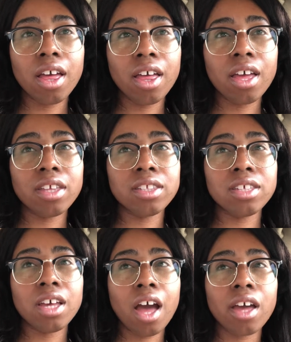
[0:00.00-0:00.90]

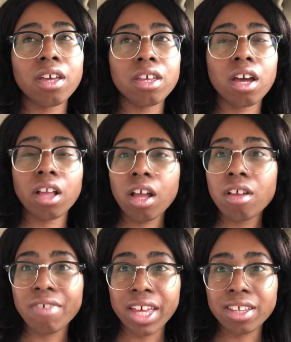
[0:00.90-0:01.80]
And I got out
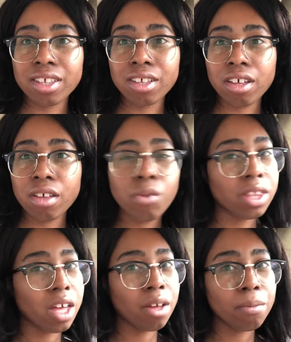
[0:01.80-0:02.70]
of it
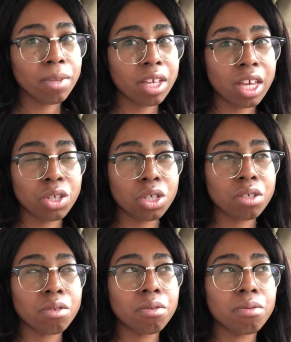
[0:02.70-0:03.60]
without medication.